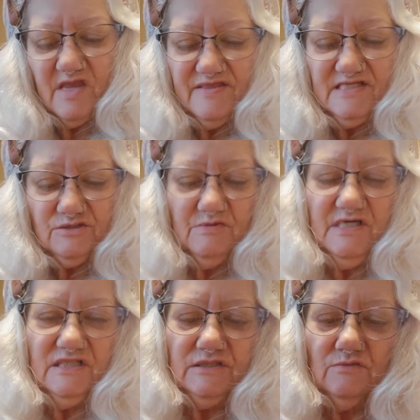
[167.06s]
This one
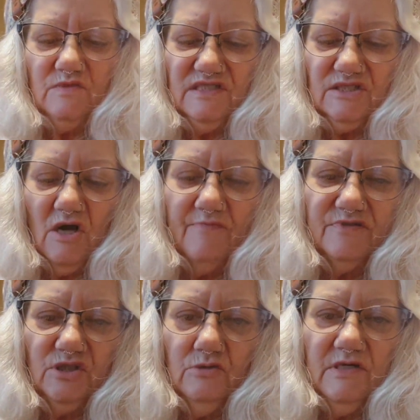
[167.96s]
is, we
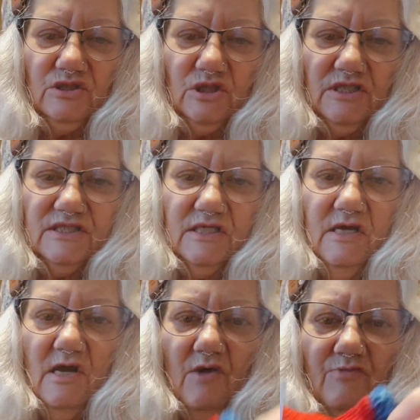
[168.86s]
stopped 2 inches
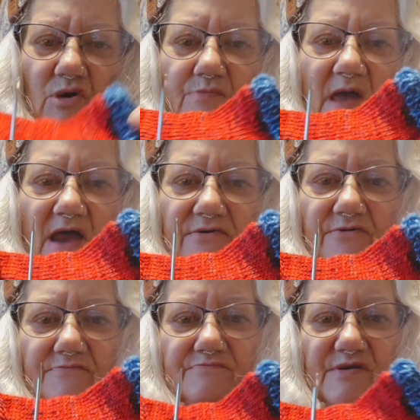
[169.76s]
per
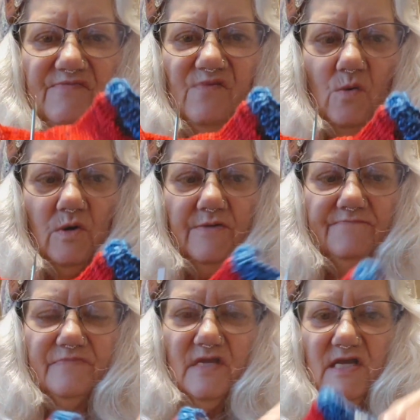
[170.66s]
pattern before.
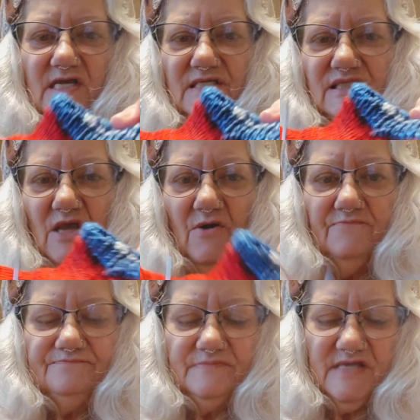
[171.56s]
So
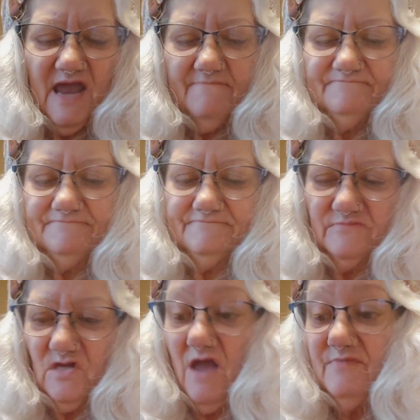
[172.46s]
yeah,
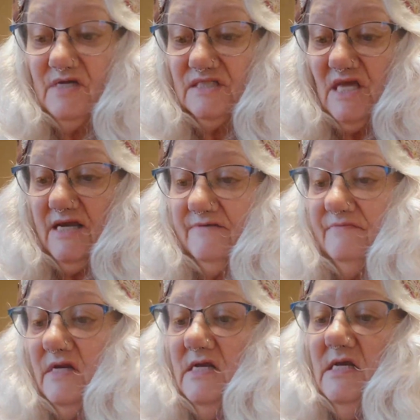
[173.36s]
I'm excited.
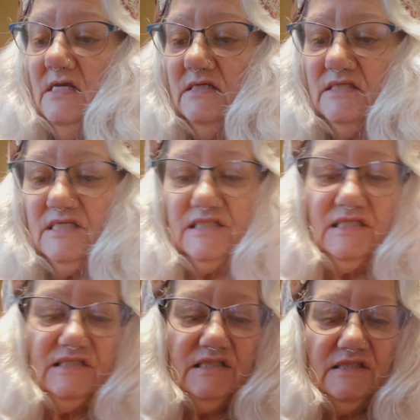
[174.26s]
This
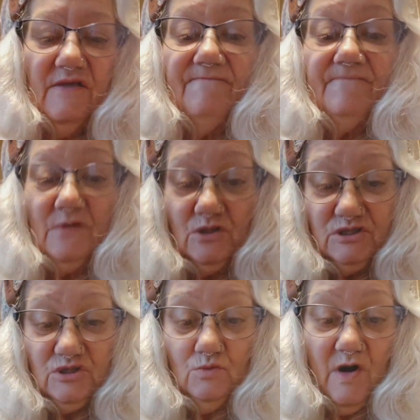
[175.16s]
is the
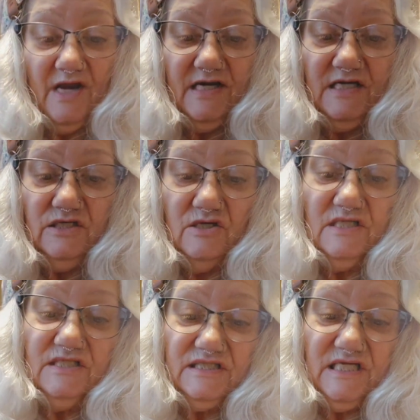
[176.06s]
first one, and you
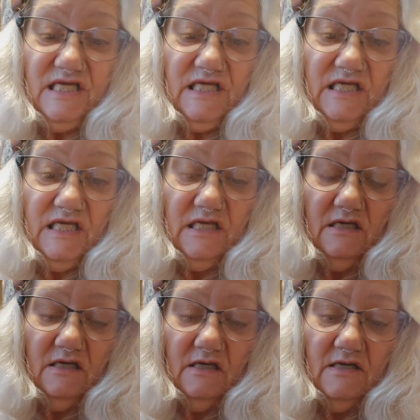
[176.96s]
can see
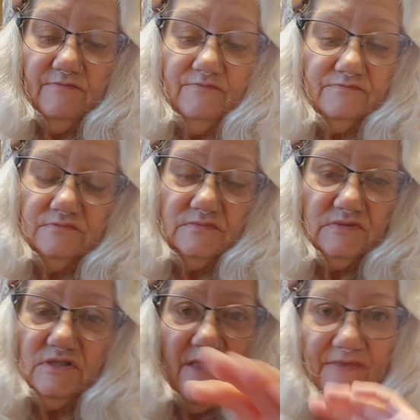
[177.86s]
I'm
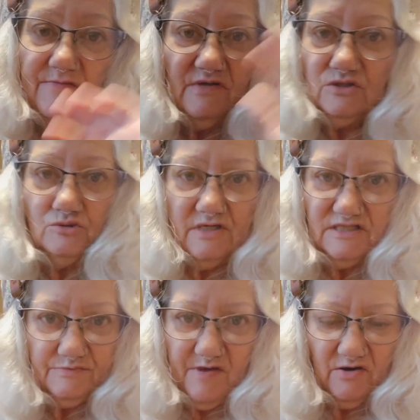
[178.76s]
nothing but
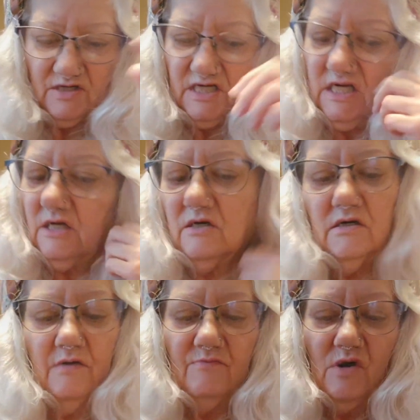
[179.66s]
transparent
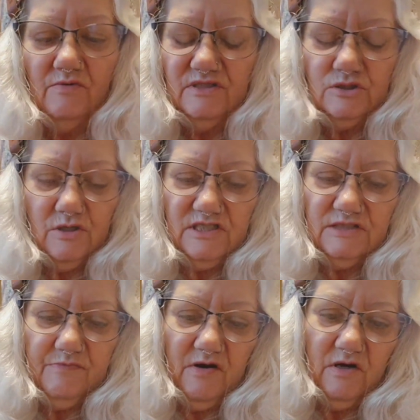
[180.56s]
here. I'm always
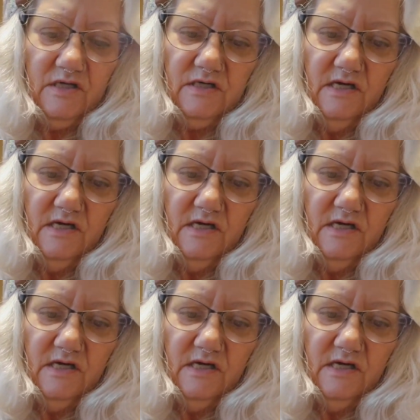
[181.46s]
transparent.